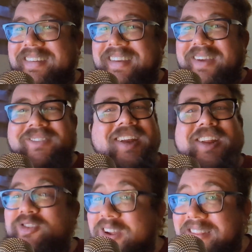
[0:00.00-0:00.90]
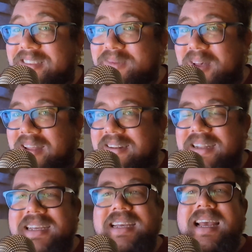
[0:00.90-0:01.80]
I really enjoyed this one.
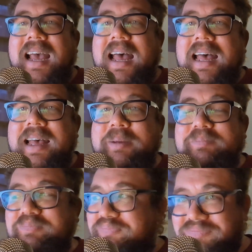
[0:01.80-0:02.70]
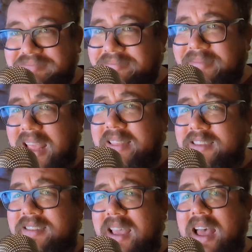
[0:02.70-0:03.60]
Um,
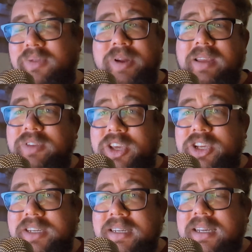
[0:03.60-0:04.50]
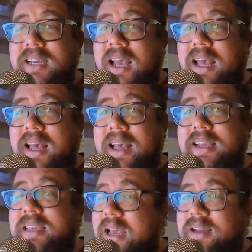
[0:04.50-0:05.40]
this uh, review.
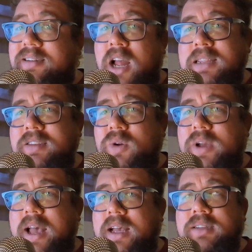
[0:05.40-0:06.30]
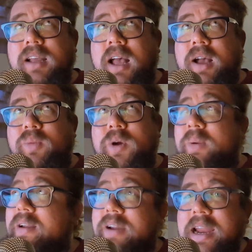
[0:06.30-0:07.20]
Uh, yeah, Night Stalker. Uh, what do
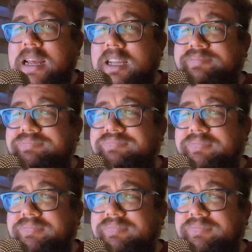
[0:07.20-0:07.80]
I rate it?